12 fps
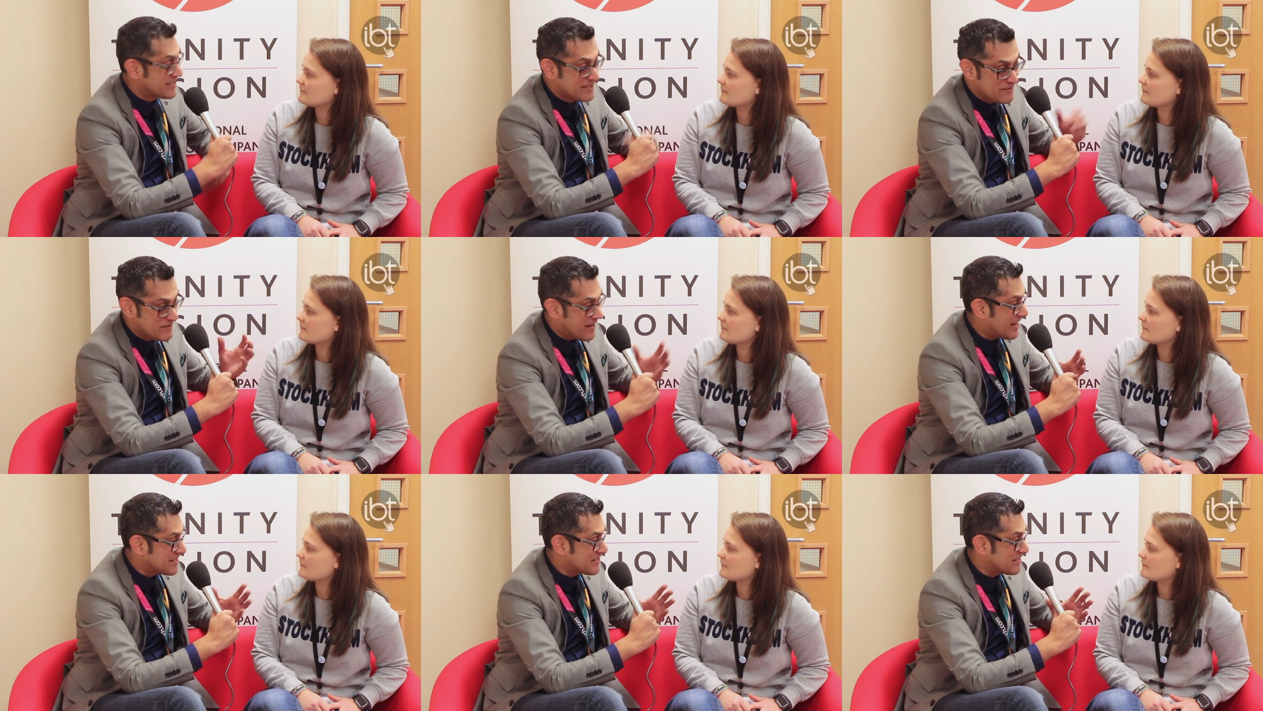Speaker 1: Did you
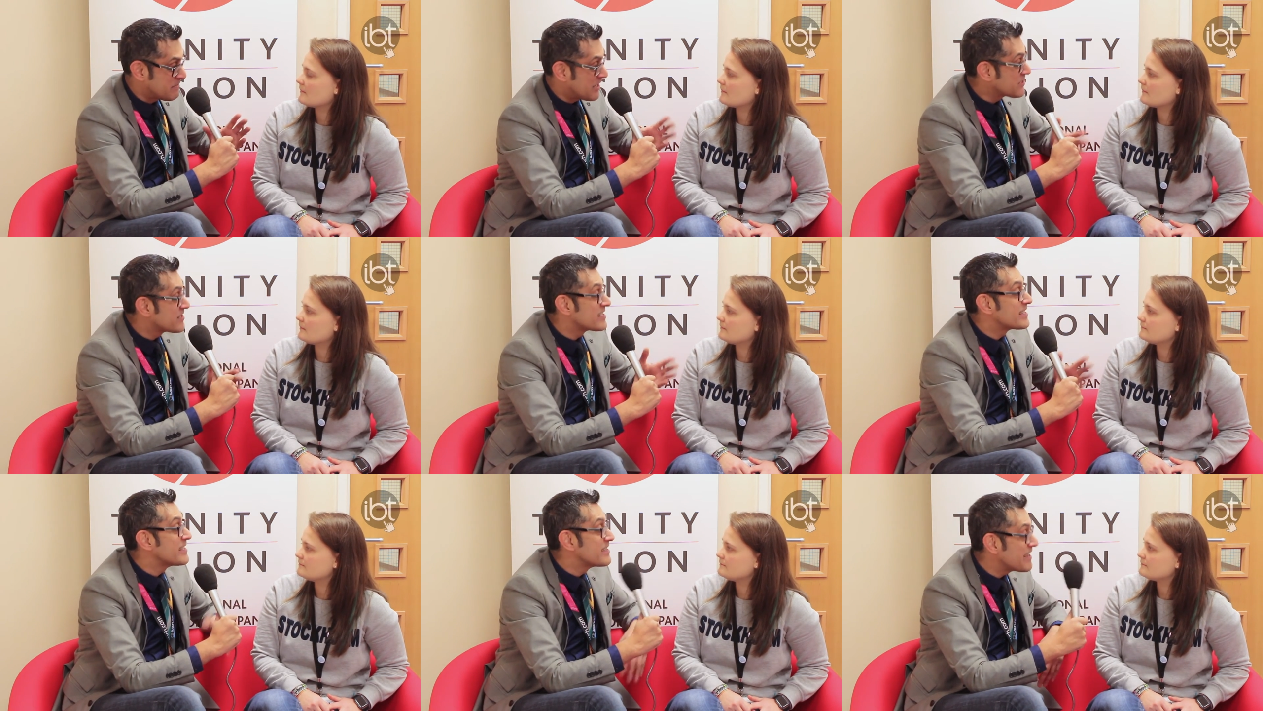actually manage to
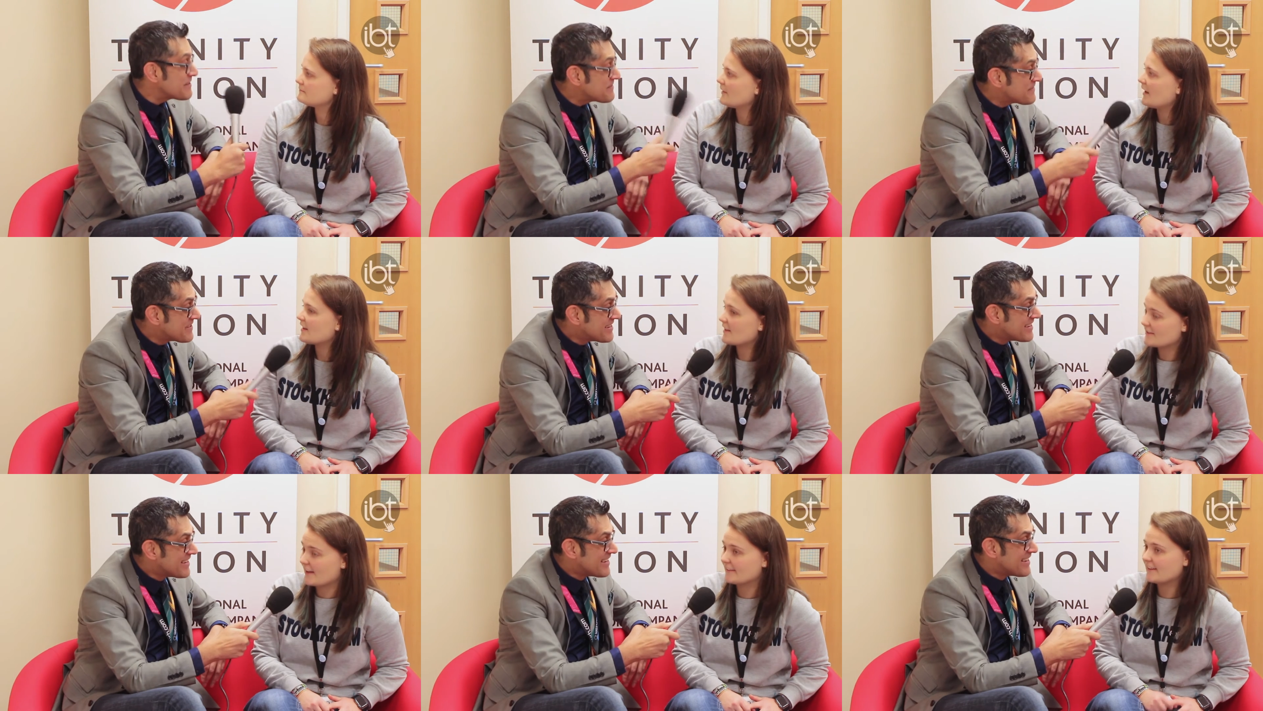see that?
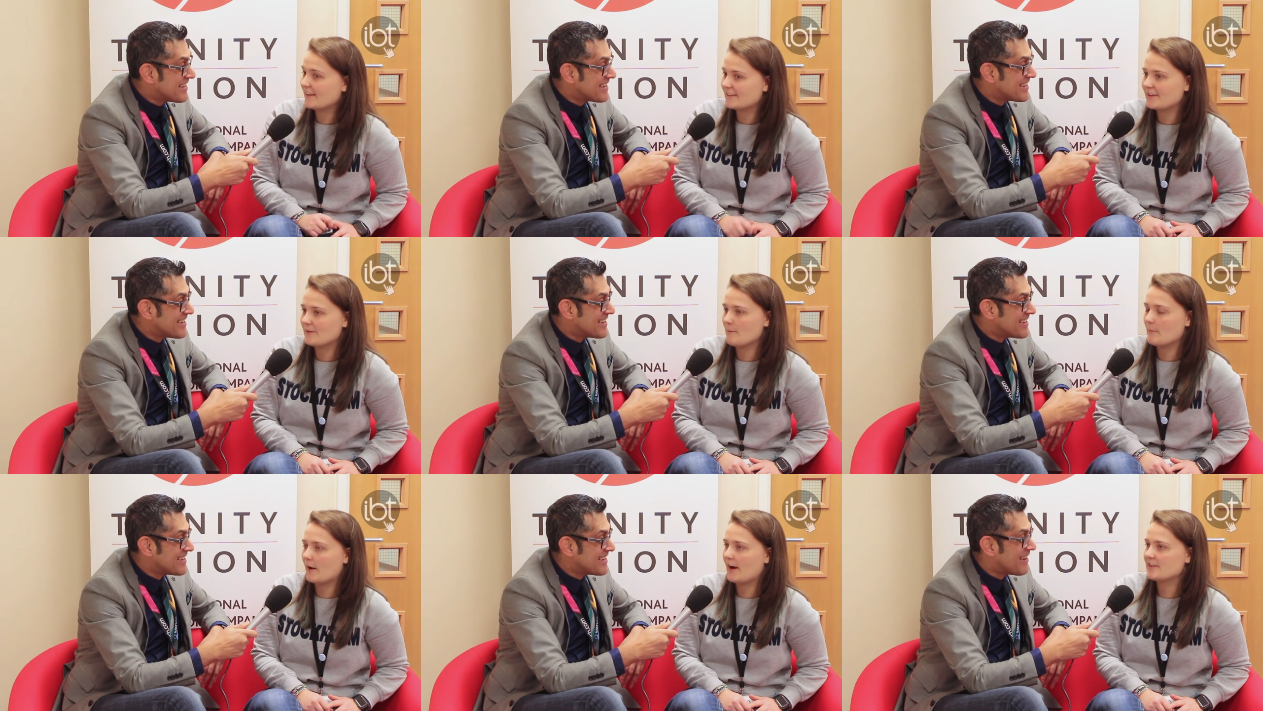
Speaker 2: Sadly, I
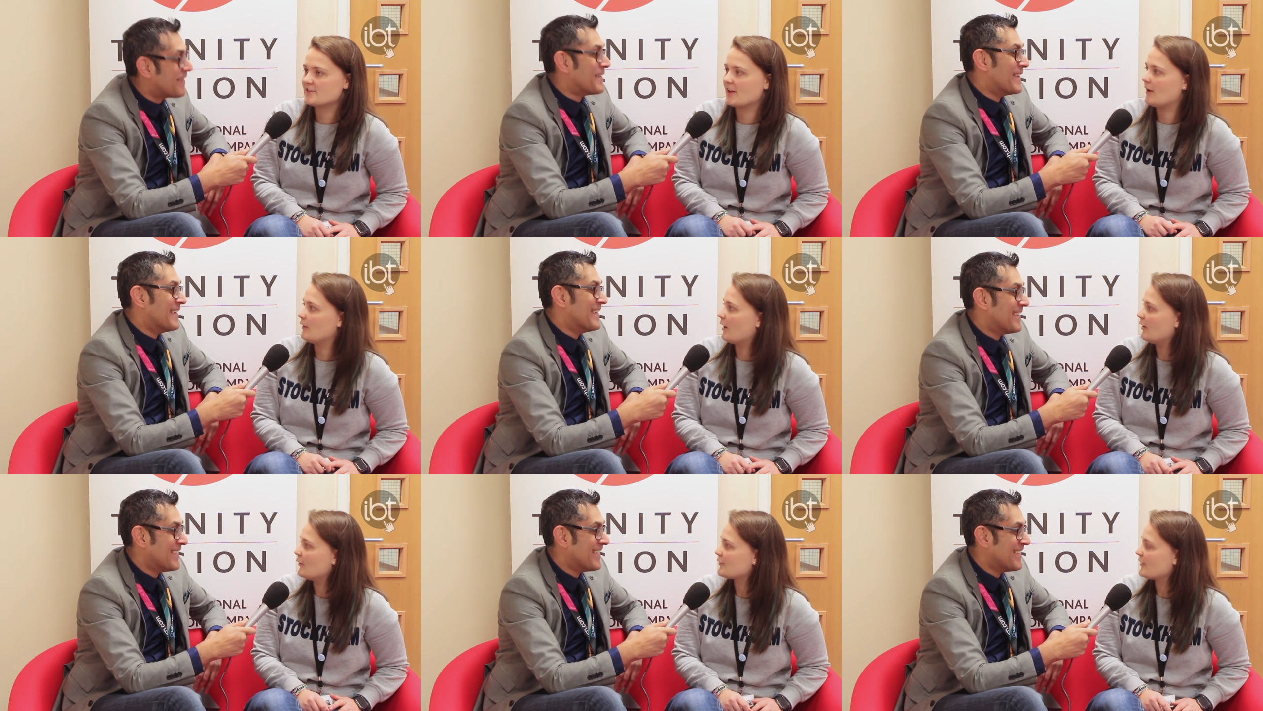didn't, but actually oh. I, I
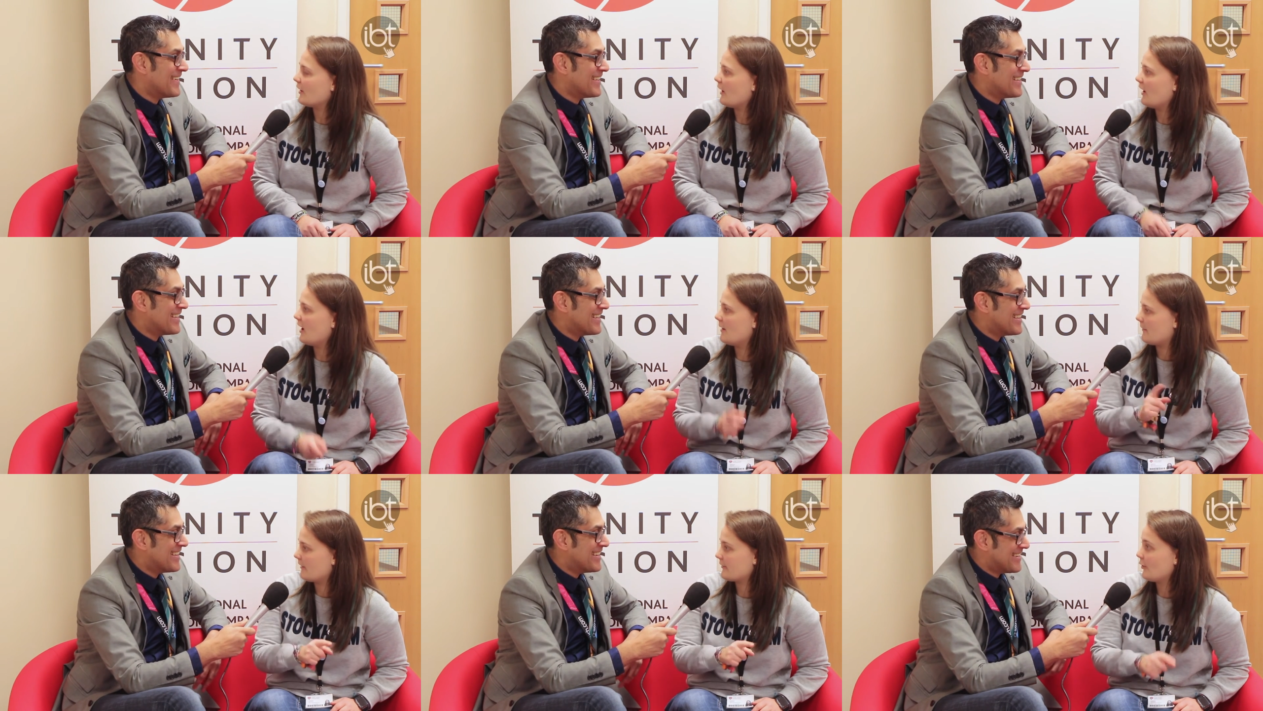looked at,
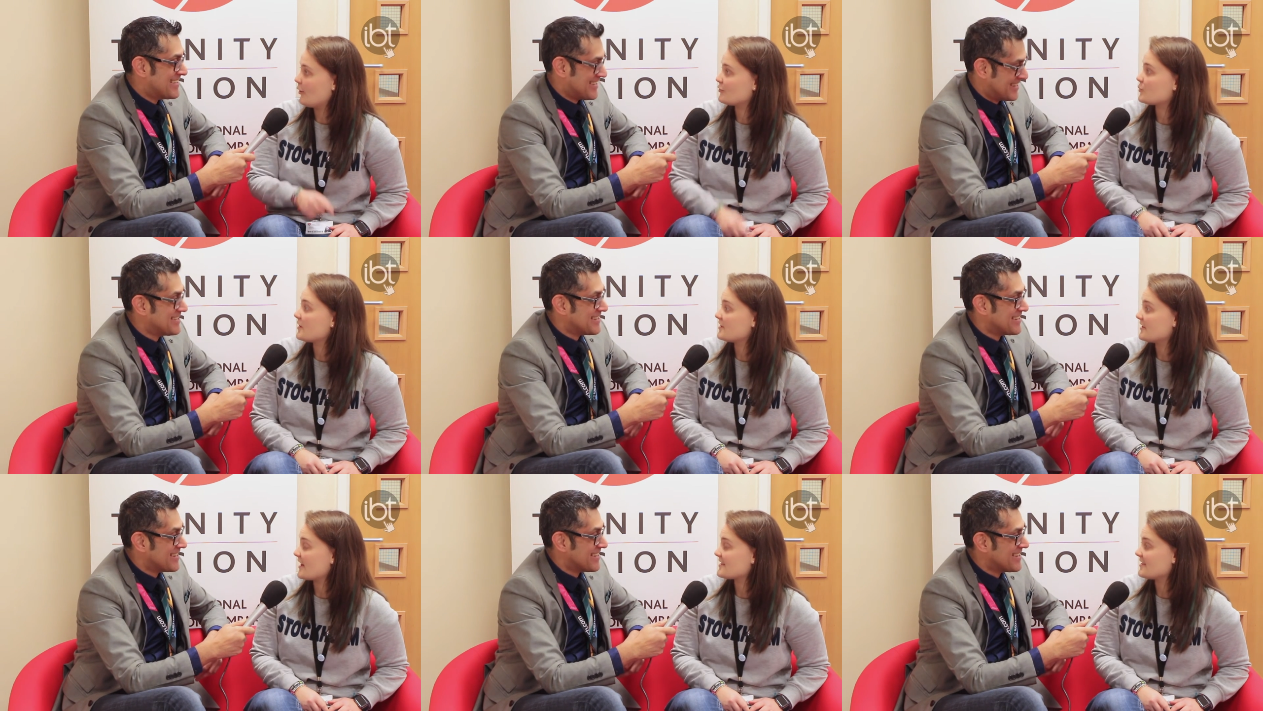um, I saw it on
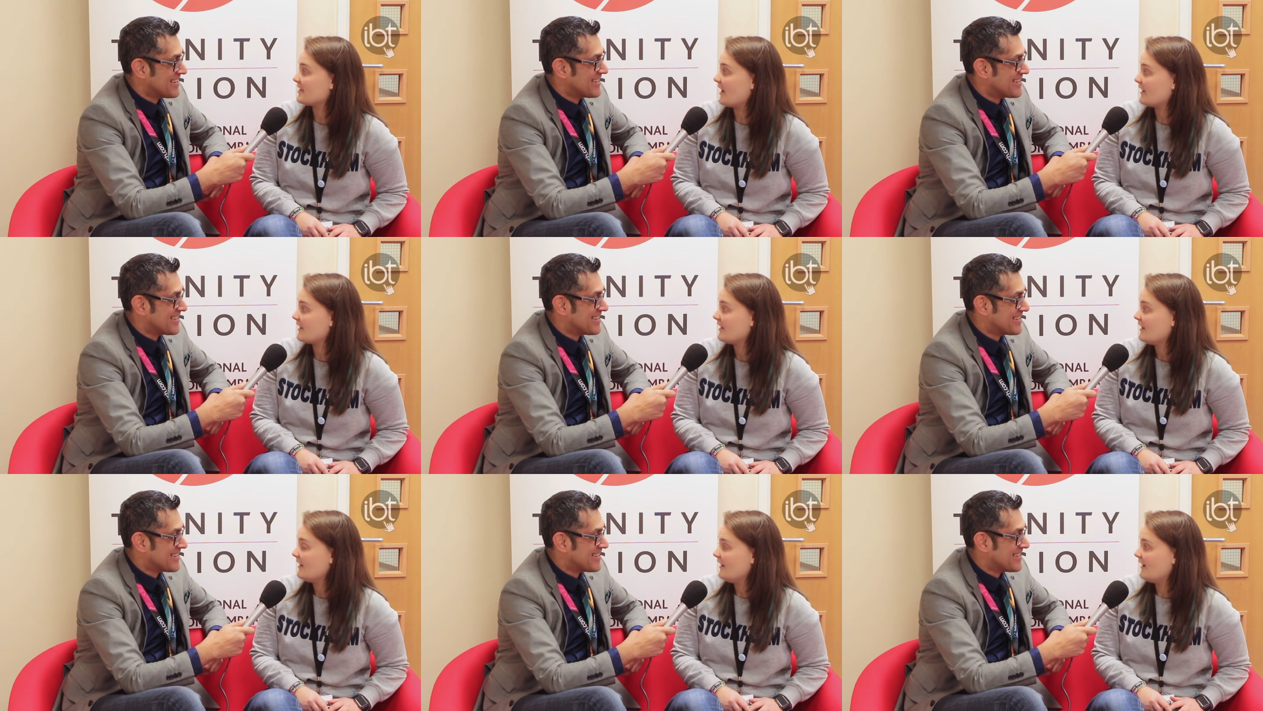Twitter yesterday.
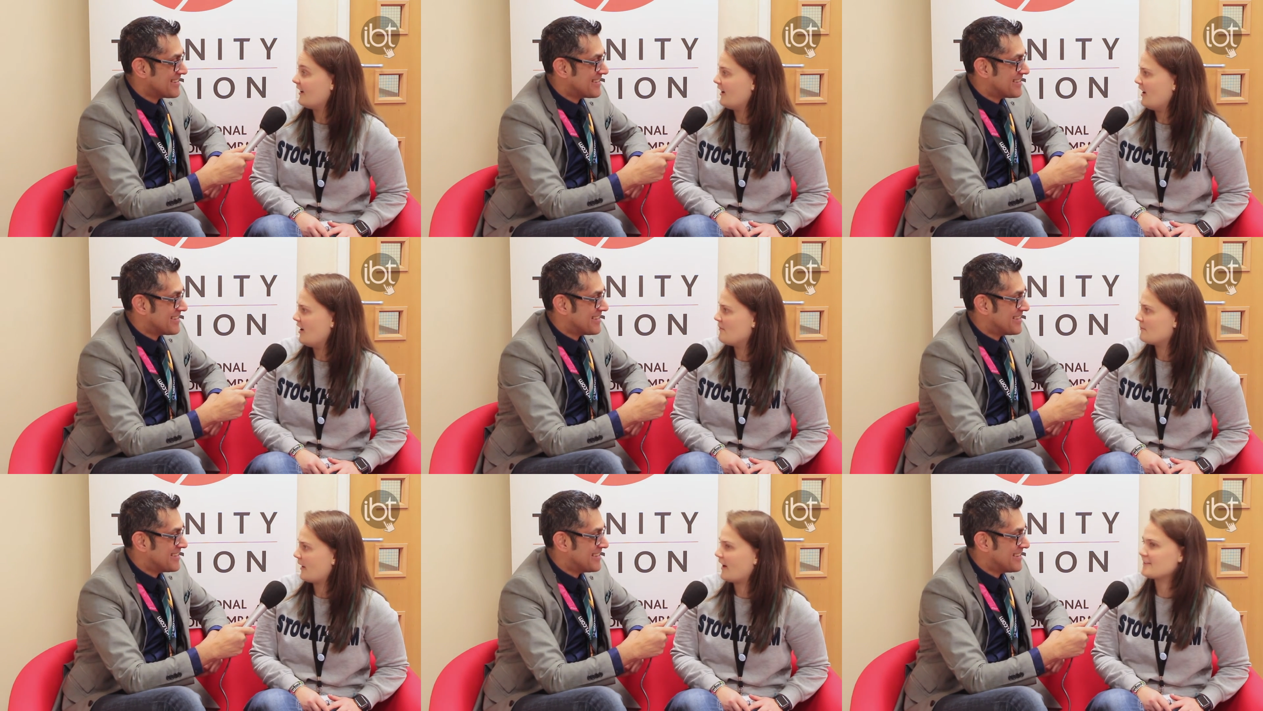Um, but